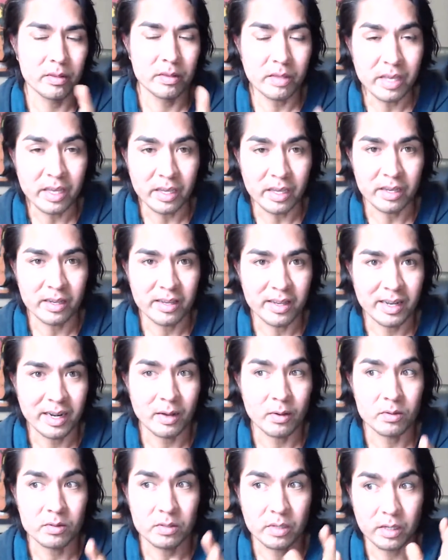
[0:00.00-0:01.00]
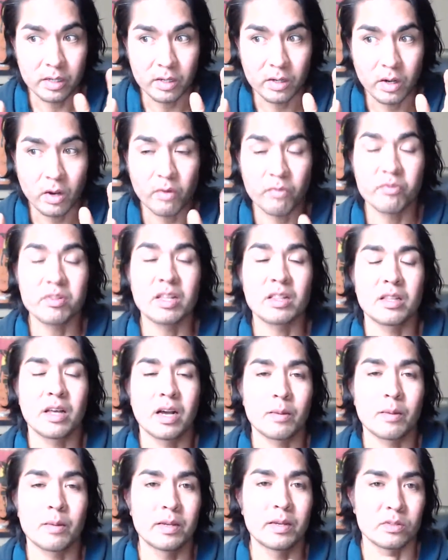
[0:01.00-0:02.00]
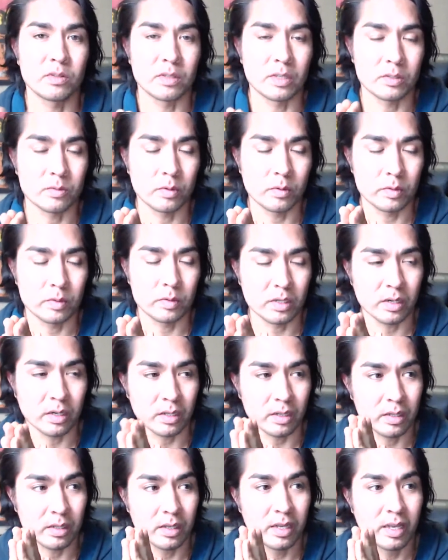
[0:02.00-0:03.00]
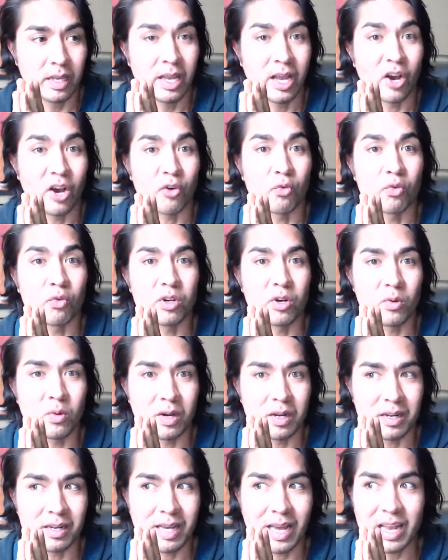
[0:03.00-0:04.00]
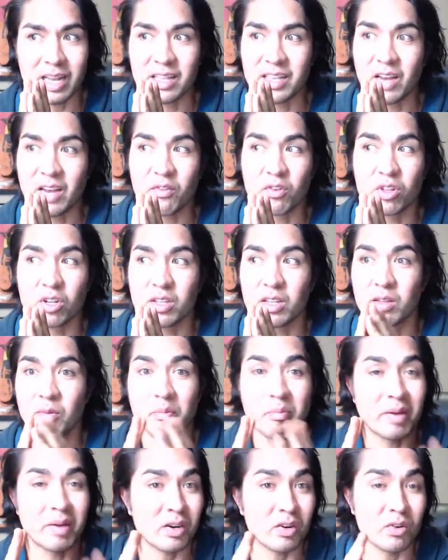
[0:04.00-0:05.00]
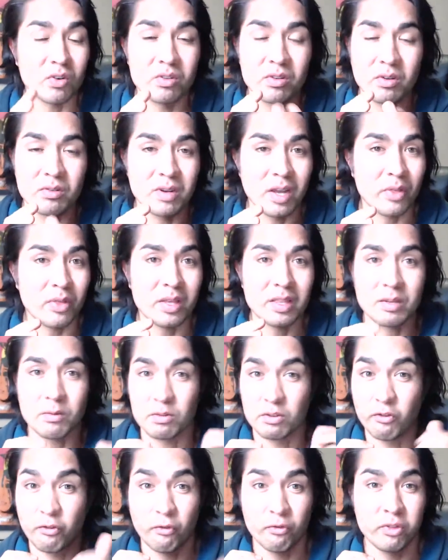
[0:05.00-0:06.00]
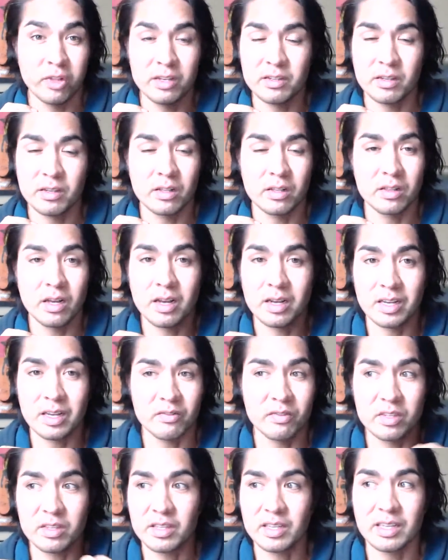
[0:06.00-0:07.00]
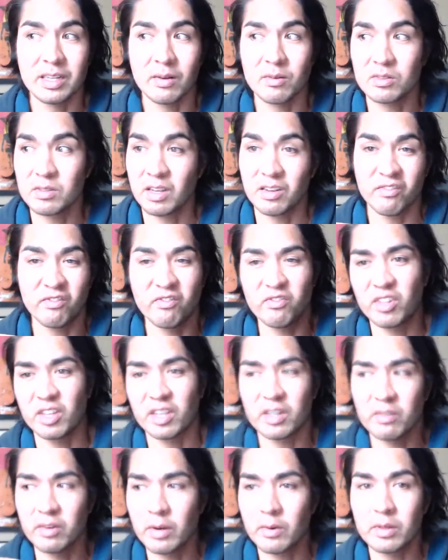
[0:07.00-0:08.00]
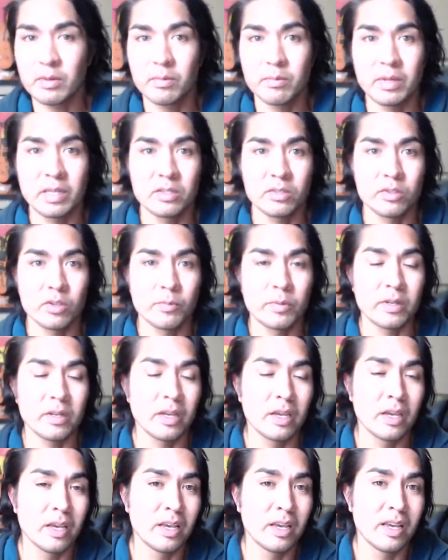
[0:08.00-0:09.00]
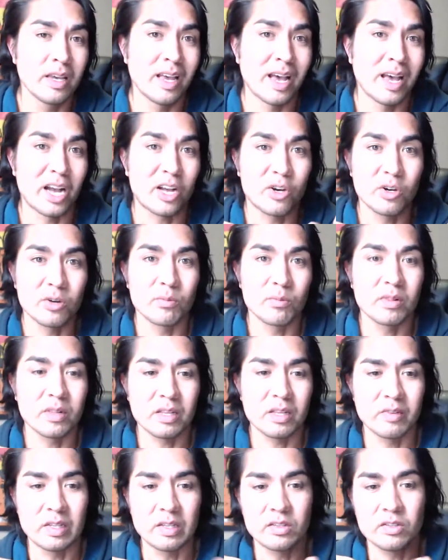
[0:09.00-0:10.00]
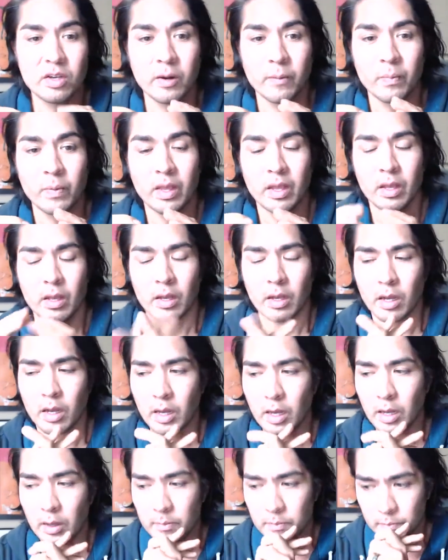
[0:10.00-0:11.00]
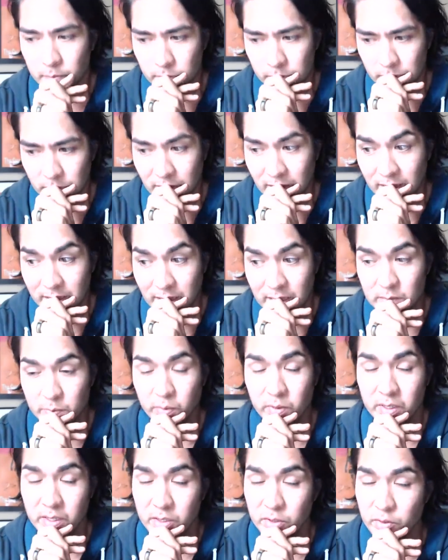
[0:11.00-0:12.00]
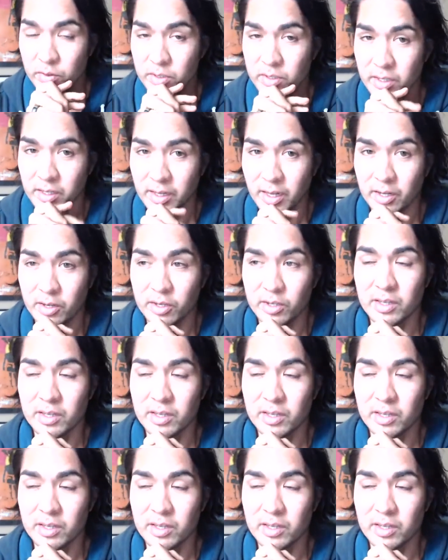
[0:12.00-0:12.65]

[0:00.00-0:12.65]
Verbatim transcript: thing. And I was like, oh, flintlock pistol. That's what it was called. A real one. And I had never looked in the barrel, no nothing. There was flint on the lock and everything. And I was like flicking around with it, being stupid. I couldn't believe it. So, um, yeah, that's pretty interesting. I could